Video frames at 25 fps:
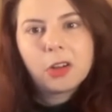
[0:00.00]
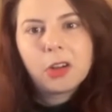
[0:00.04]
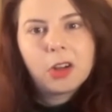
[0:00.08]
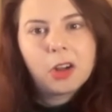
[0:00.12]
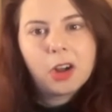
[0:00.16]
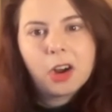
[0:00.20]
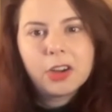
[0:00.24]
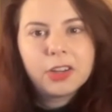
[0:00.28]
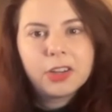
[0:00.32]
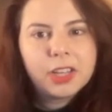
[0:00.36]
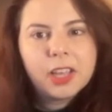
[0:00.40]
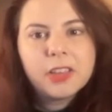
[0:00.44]

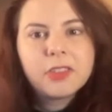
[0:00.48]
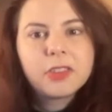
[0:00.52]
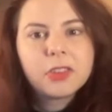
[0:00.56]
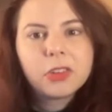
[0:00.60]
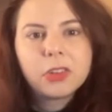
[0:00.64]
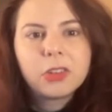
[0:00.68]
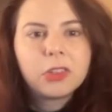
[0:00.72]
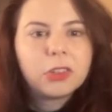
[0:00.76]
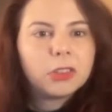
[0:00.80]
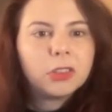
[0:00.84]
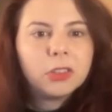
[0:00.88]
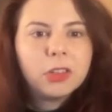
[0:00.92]

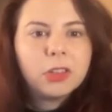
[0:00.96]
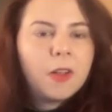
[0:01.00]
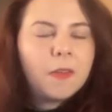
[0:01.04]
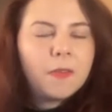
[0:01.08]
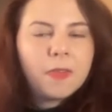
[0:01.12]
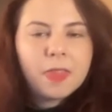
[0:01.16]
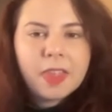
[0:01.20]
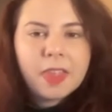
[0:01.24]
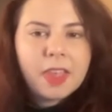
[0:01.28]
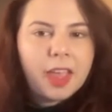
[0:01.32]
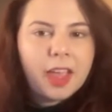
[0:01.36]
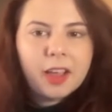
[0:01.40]
artisanal,
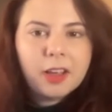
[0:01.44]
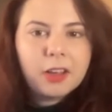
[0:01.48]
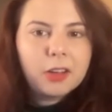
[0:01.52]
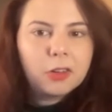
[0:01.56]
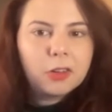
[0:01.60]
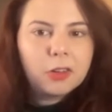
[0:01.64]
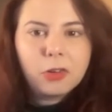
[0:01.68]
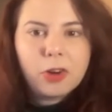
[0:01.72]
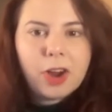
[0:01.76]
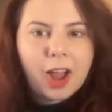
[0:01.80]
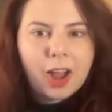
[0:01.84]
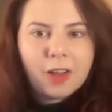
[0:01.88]

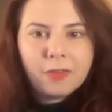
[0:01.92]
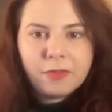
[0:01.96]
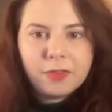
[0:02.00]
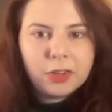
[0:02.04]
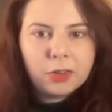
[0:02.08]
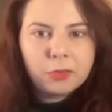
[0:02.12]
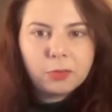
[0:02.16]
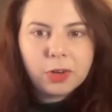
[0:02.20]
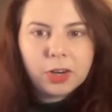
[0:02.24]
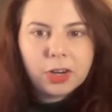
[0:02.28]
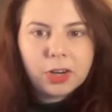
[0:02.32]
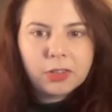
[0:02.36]

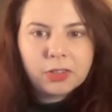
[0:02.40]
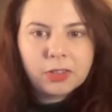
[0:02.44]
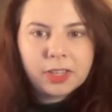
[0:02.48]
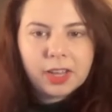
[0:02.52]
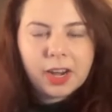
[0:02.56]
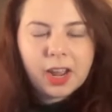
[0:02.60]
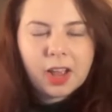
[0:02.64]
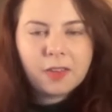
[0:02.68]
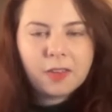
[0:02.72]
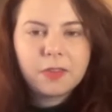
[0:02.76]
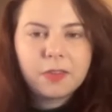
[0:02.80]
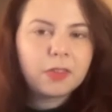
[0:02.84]
crafted works that
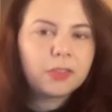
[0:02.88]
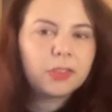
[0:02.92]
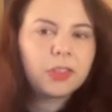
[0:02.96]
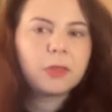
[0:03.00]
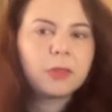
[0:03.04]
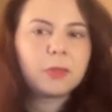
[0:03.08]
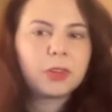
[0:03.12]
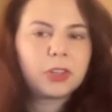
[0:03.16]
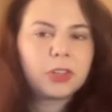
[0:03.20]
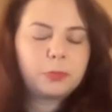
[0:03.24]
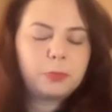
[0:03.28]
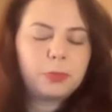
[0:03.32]
have so
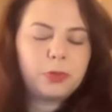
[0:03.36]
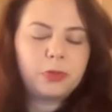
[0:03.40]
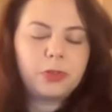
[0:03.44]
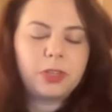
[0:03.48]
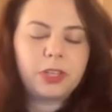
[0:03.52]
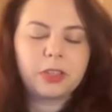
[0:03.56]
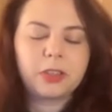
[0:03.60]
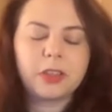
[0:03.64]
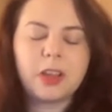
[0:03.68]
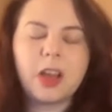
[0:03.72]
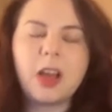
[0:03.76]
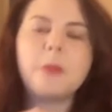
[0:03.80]
much
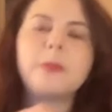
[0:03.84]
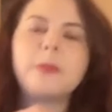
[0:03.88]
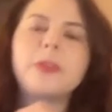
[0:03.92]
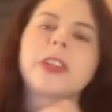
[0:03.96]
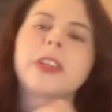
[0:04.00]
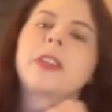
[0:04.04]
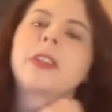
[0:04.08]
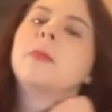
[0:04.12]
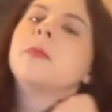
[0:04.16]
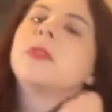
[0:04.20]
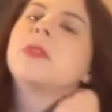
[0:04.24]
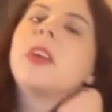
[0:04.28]
beauty in the
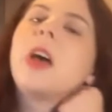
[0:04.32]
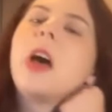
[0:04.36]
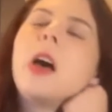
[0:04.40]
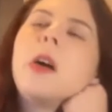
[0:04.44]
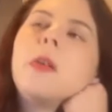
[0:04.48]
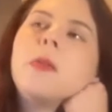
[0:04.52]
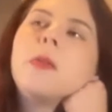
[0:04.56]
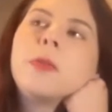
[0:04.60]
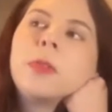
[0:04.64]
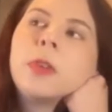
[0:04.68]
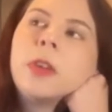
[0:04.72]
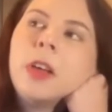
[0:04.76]
object
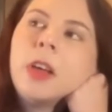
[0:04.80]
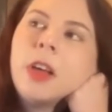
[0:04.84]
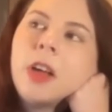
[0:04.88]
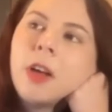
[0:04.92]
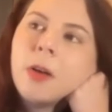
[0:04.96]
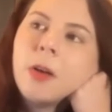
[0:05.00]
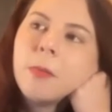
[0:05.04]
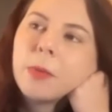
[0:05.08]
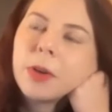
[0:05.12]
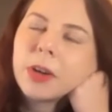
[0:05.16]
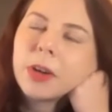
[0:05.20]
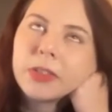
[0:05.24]
themselves.
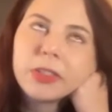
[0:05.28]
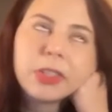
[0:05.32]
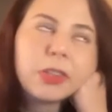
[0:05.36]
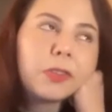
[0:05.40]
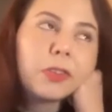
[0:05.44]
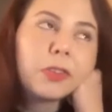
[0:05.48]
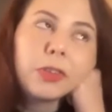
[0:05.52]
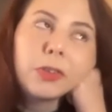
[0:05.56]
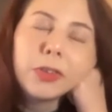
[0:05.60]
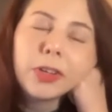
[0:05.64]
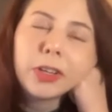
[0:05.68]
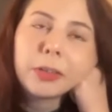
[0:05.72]
But also, if
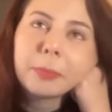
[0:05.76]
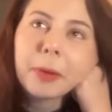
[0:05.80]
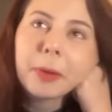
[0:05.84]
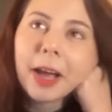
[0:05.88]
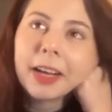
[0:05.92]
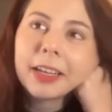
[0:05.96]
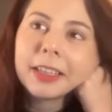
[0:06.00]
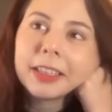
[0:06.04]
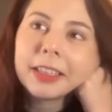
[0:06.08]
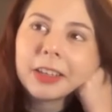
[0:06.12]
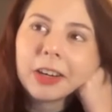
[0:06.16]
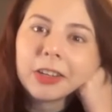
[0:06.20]
you look
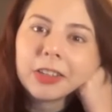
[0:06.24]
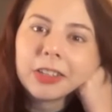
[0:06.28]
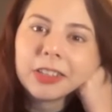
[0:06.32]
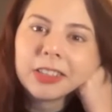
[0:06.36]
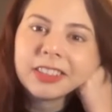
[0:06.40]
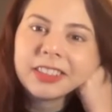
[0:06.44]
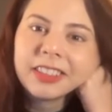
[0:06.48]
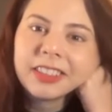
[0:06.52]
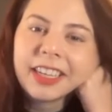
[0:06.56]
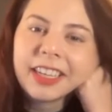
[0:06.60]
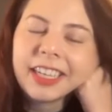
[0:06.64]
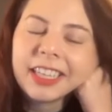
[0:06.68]
back at
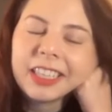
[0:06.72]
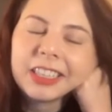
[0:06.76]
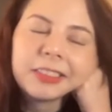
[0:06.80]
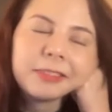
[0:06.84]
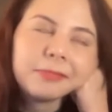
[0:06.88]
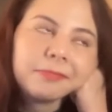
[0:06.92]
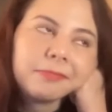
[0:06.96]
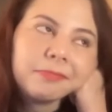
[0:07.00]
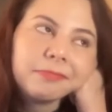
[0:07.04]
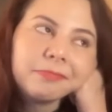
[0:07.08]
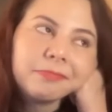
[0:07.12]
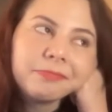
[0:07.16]
artists like
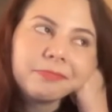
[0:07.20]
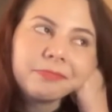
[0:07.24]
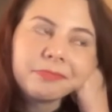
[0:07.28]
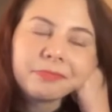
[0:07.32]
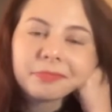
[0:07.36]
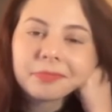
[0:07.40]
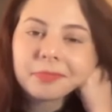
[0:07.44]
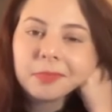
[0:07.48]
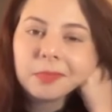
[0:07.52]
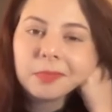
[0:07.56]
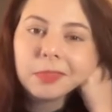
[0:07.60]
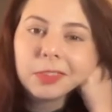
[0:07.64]

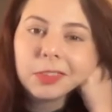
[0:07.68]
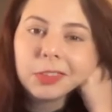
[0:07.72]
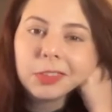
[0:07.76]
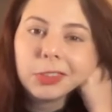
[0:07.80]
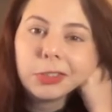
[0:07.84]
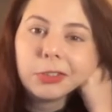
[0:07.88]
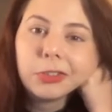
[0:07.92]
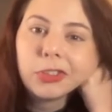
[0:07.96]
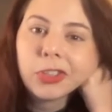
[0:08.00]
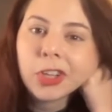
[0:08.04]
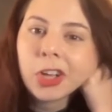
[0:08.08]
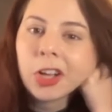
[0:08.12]

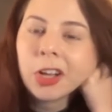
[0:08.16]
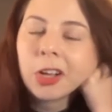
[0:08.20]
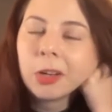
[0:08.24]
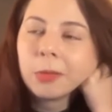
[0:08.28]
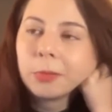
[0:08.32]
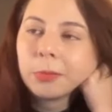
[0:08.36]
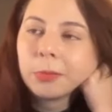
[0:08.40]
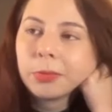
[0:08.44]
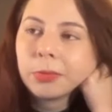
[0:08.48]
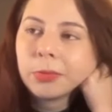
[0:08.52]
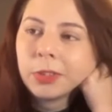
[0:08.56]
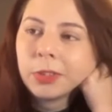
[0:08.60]
Duchamp,